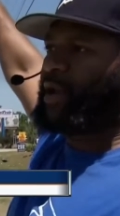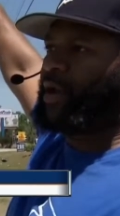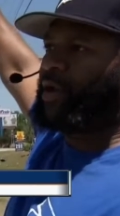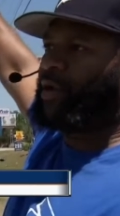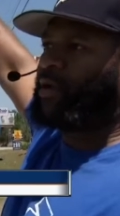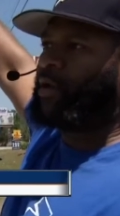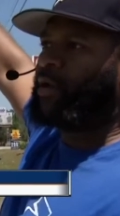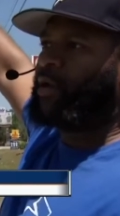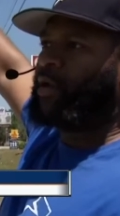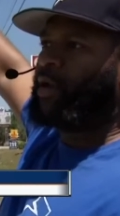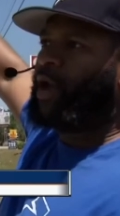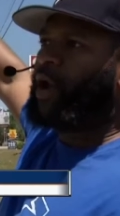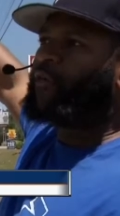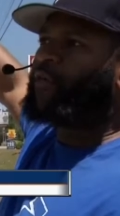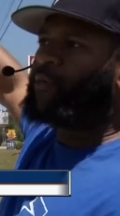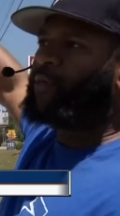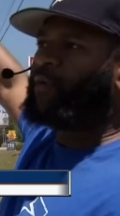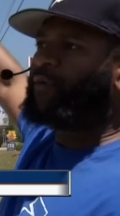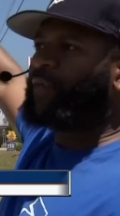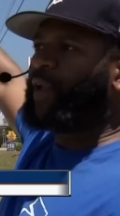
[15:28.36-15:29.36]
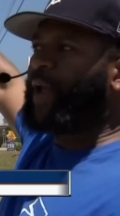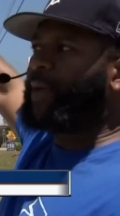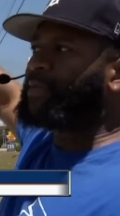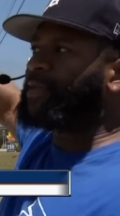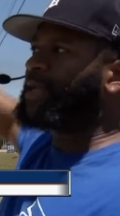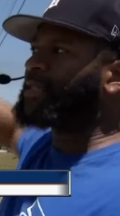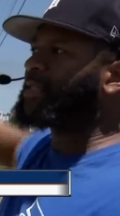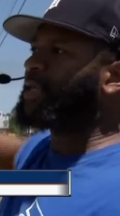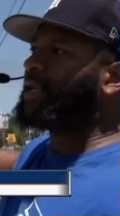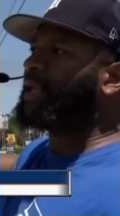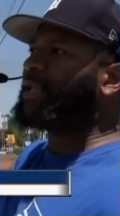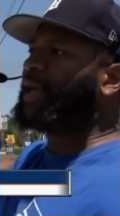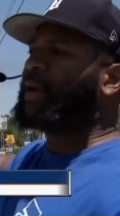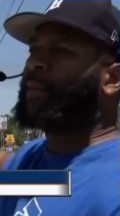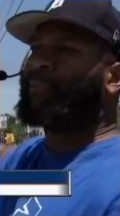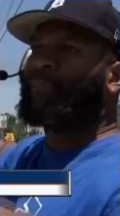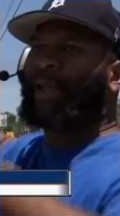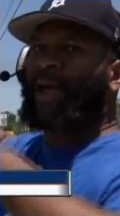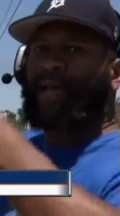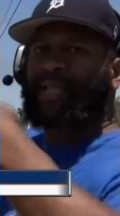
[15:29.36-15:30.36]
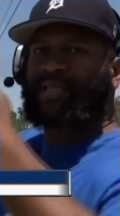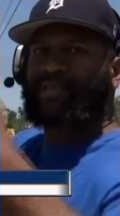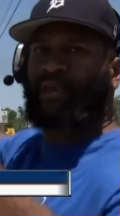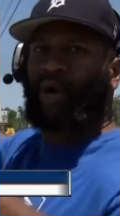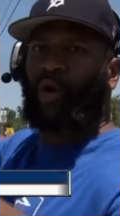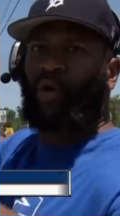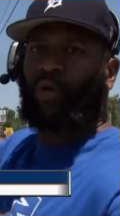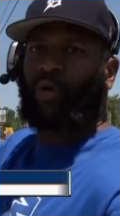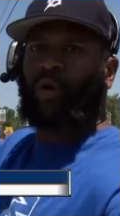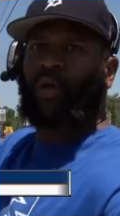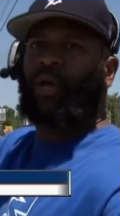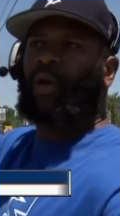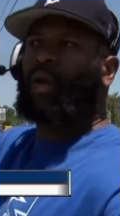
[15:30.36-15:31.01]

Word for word: air, and from the flames, I seen a lot of black smoke,